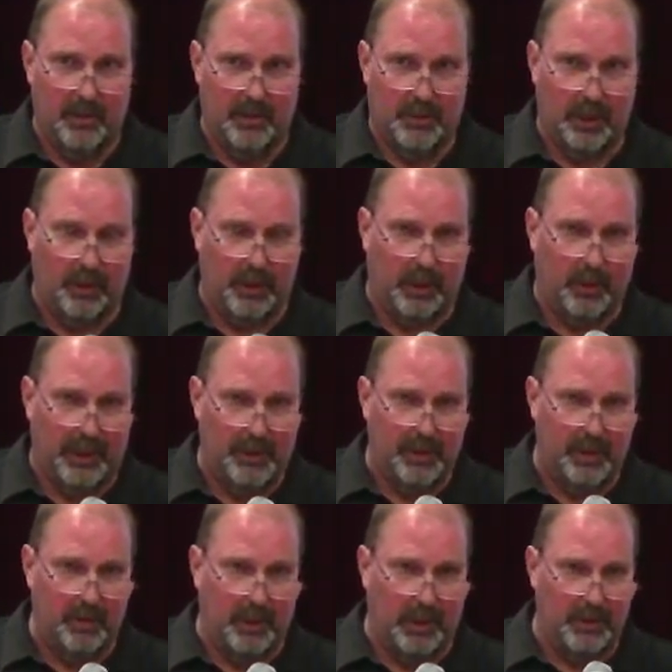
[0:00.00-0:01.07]
So the
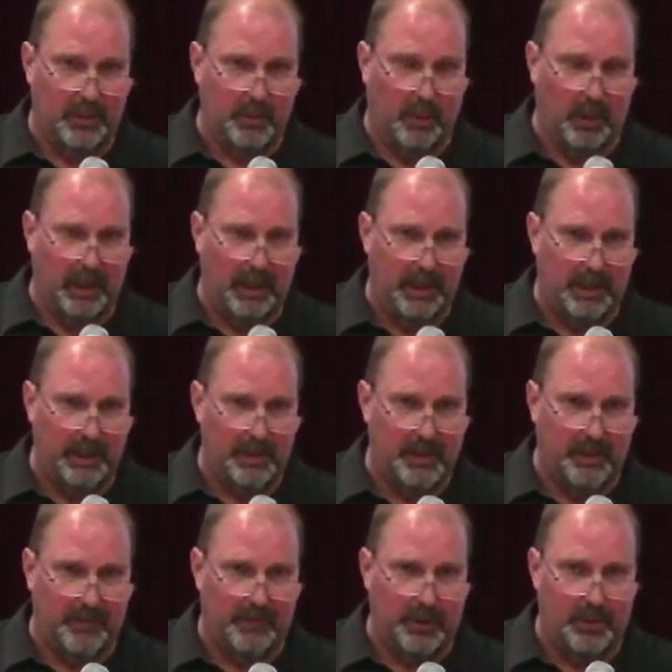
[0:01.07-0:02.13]
question was, what is
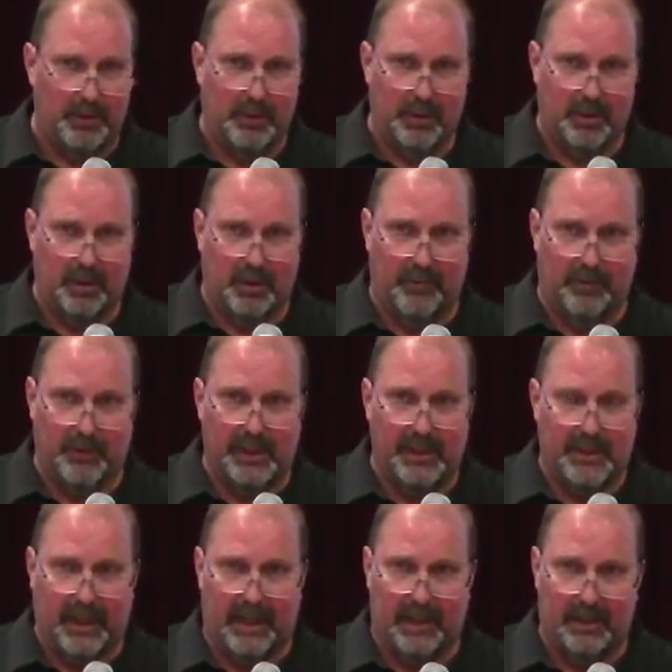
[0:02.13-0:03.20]
the future of
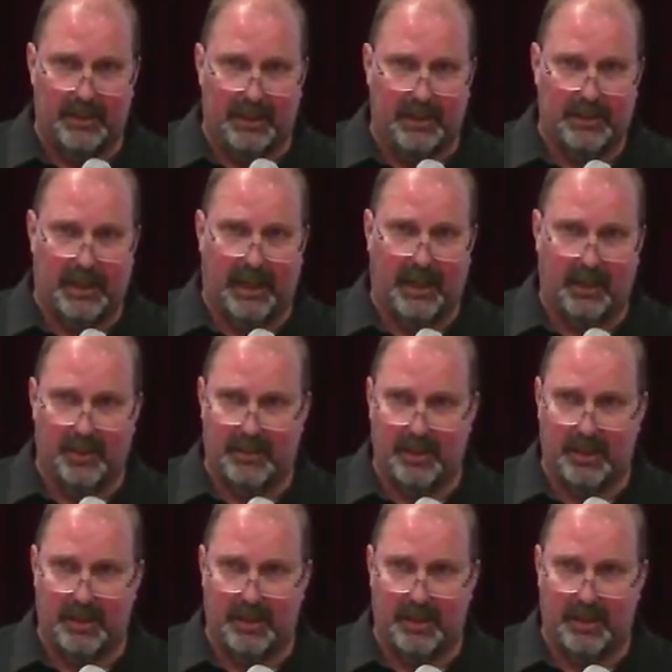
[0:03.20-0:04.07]
recycling tires